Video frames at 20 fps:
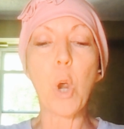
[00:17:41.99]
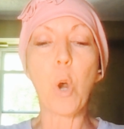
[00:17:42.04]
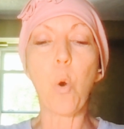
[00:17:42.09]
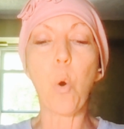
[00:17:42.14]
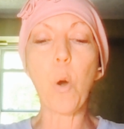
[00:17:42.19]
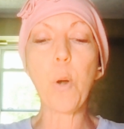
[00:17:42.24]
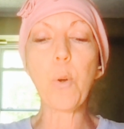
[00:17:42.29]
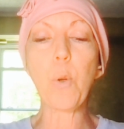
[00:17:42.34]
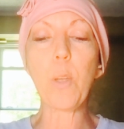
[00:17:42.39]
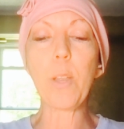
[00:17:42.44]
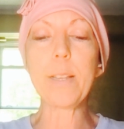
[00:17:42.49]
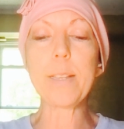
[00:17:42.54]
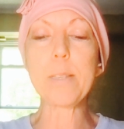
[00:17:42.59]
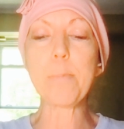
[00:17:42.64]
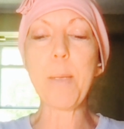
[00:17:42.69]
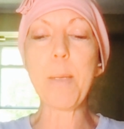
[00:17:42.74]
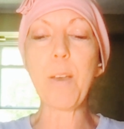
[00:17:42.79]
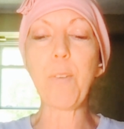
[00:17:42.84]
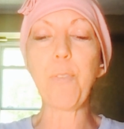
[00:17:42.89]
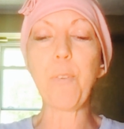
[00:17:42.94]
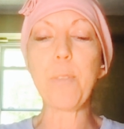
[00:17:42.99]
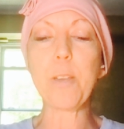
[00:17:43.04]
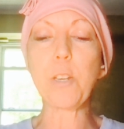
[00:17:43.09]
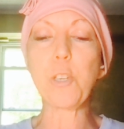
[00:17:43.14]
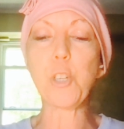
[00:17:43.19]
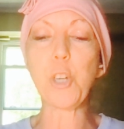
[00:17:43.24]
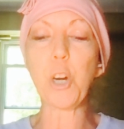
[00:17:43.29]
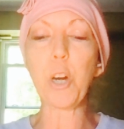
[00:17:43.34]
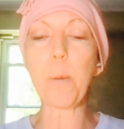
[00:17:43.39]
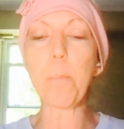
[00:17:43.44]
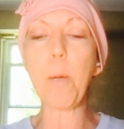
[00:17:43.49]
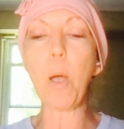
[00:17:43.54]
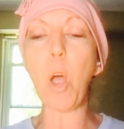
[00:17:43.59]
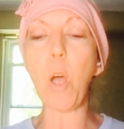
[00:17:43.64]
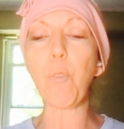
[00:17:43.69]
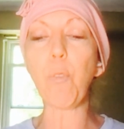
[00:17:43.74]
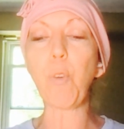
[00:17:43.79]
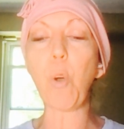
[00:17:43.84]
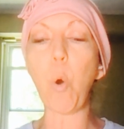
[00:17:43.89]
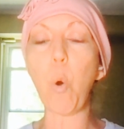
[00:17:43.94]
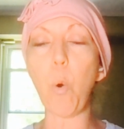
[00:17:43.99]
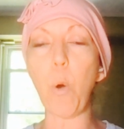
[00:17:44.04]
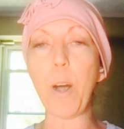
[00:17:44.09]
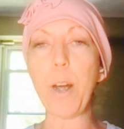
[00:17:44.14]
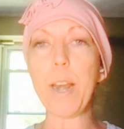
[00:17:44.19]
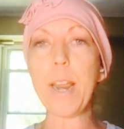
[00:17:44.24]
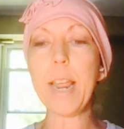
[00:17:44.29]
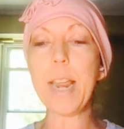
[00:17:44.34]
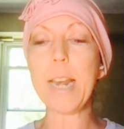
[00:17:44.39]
Corn oil is made from the germ of corn.